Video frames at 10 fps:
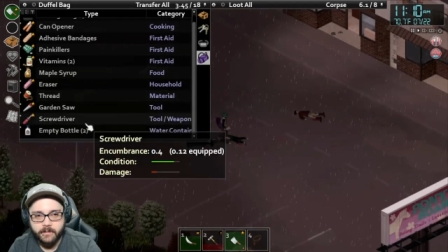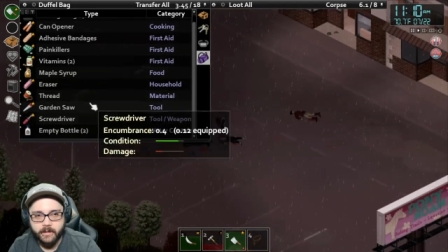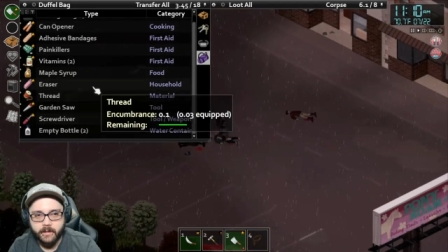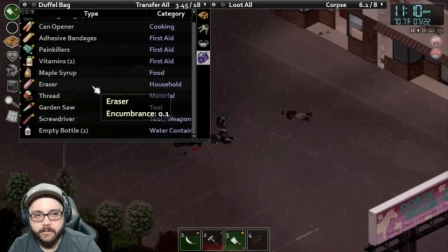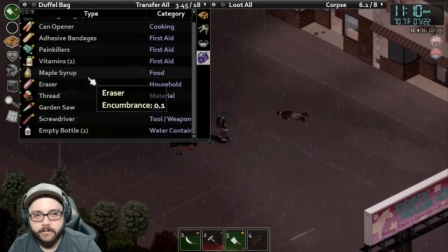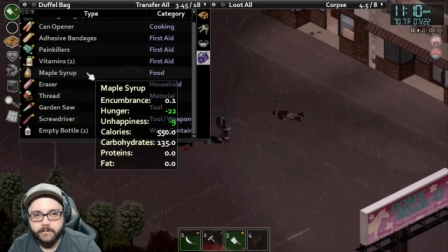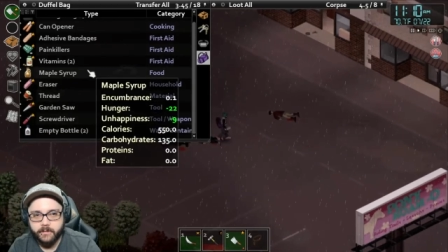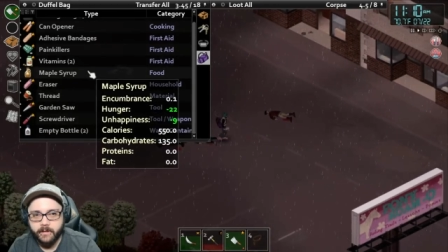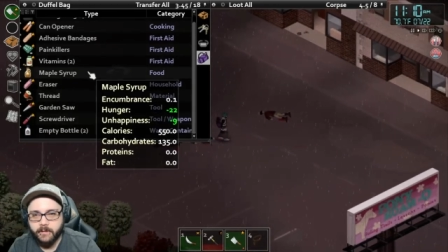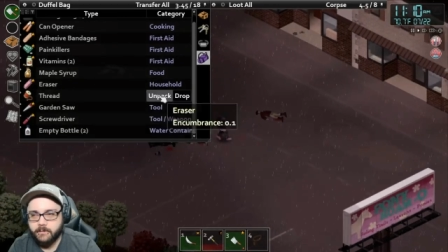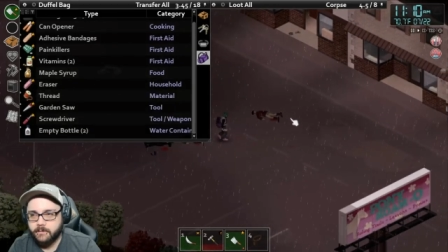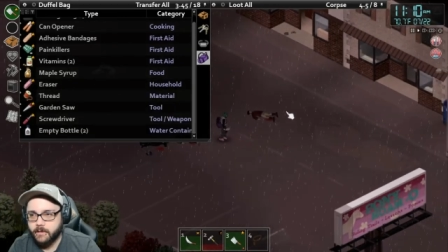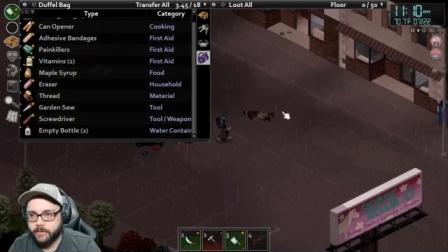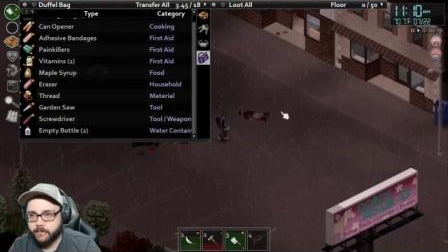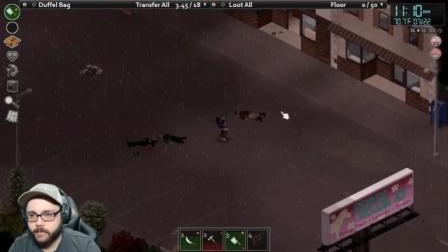Ah, okay.
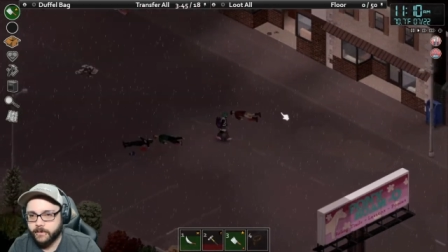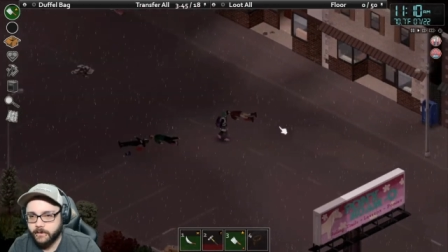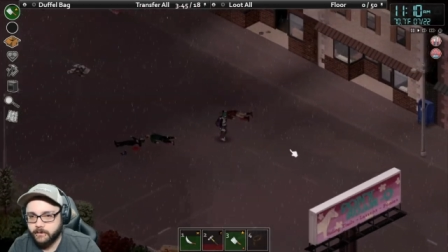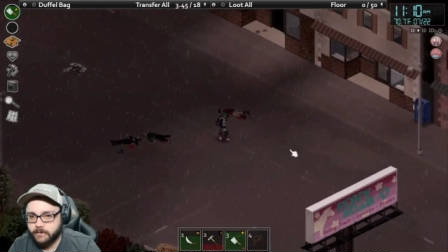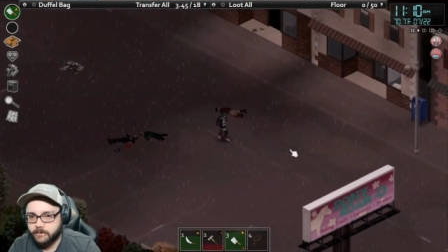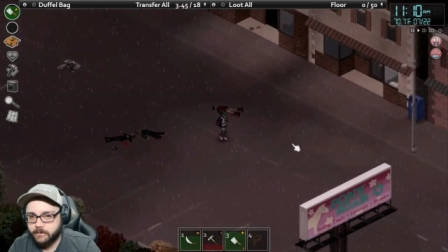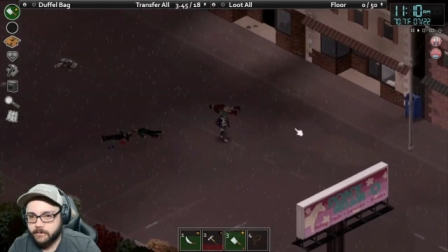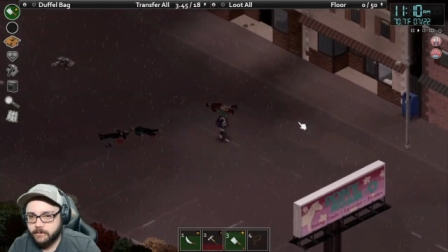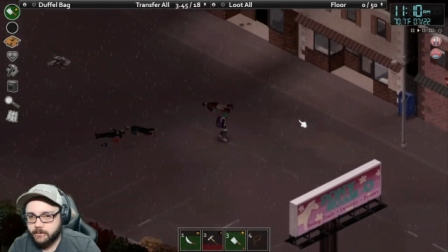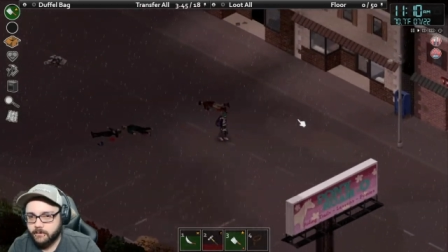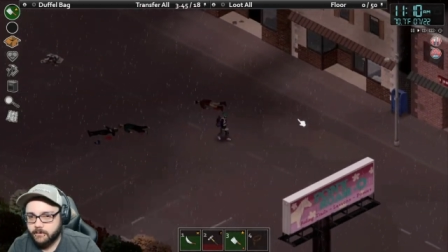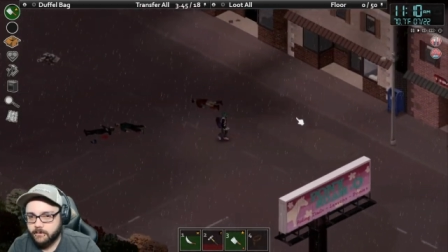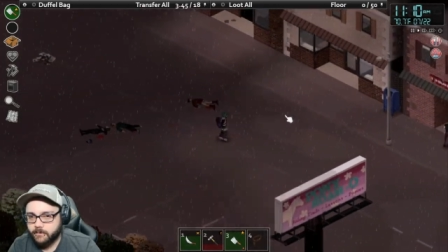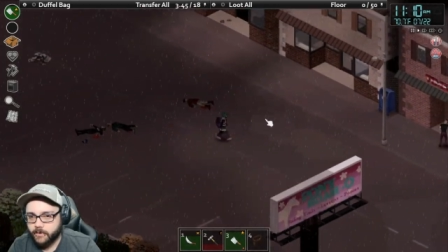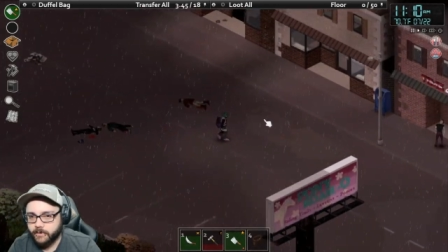Nothing really.
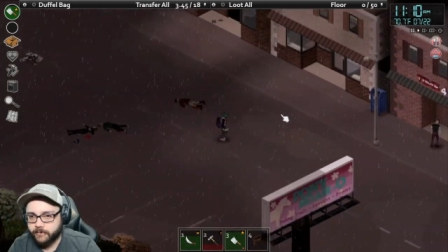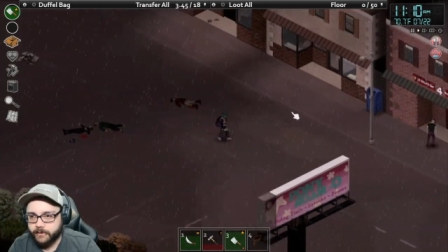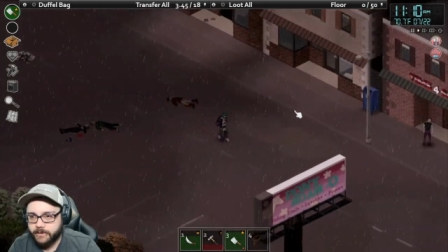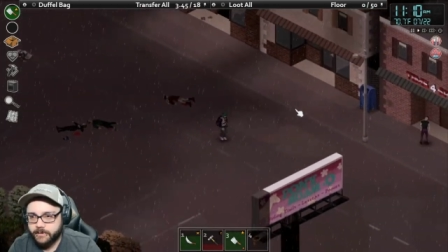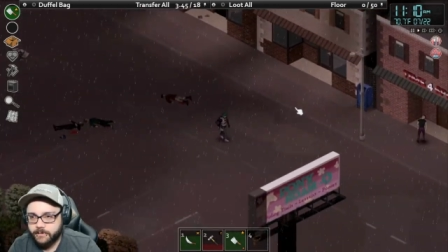Perfect.